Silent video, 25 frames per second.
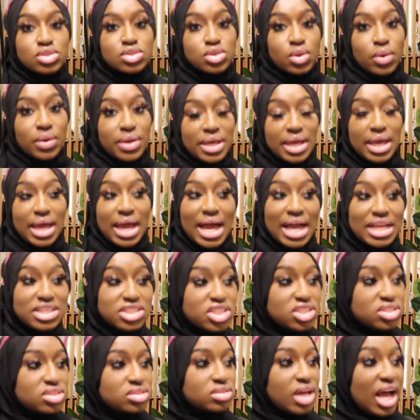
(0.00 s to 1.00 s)
so yeah i
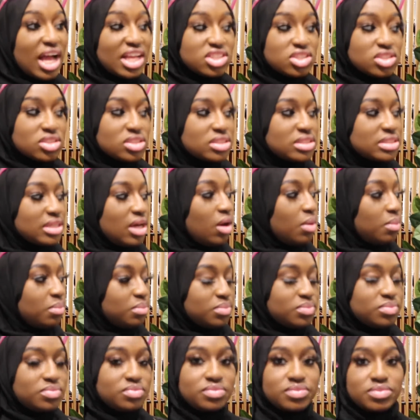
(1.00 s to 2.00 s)
just i just
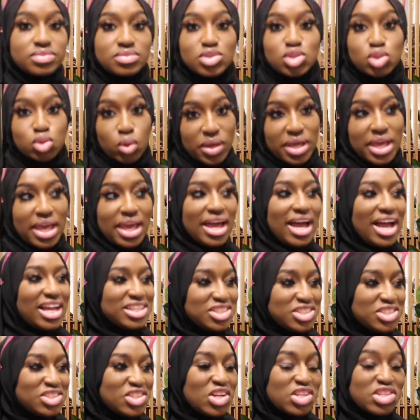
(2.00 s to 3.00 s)
um so yeah i
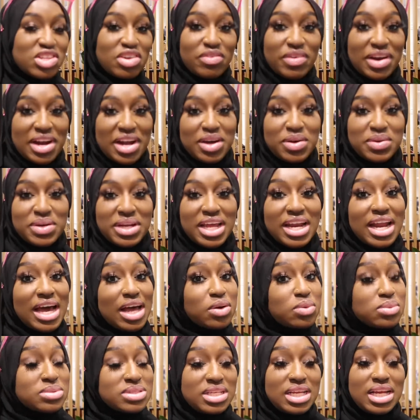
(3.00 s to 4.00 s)
just looked around and i
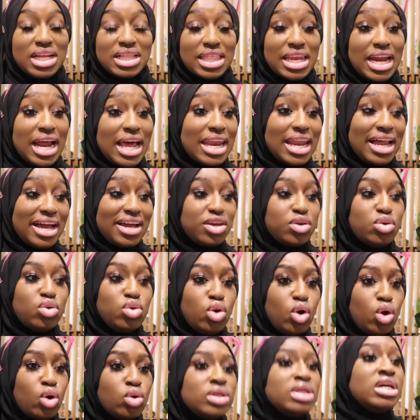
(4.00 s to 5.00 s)
don't see nothing i like you
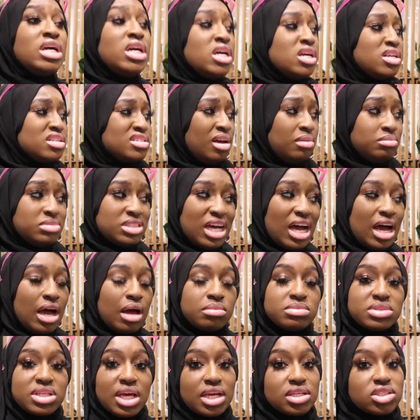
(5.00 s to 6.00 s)
know
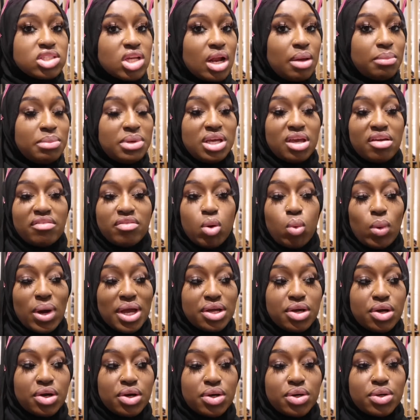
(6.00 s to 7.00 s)
sometimes h&m be giving
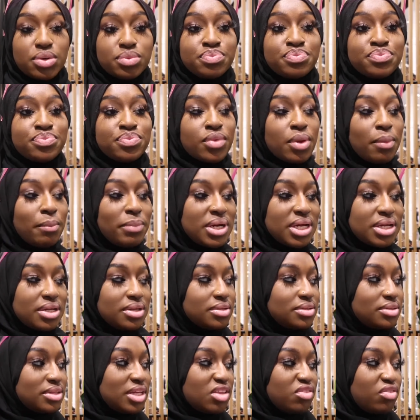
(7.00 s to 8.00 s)
white girl
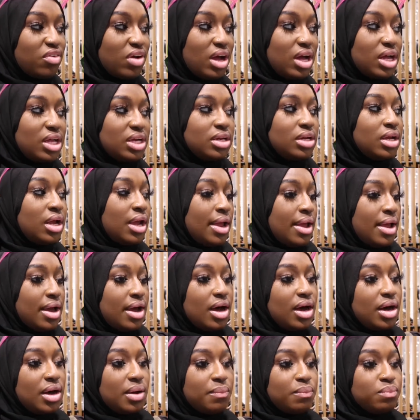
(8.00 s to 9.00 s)
but it's fine
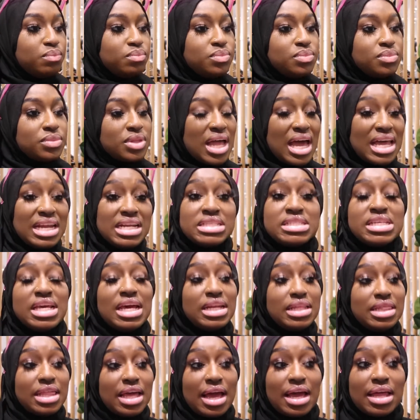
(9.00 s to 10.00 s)
um i didn't see
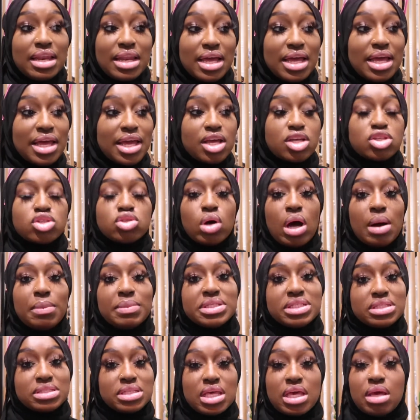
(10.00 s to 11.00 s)
anything i like so i'm
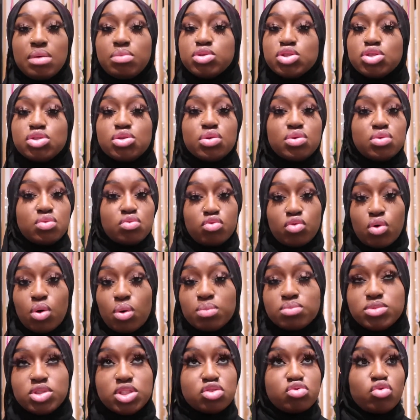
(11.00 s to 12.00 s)
gonna just keep
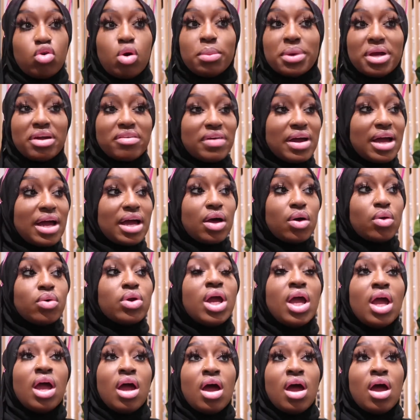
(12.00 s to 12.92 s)
just roaming around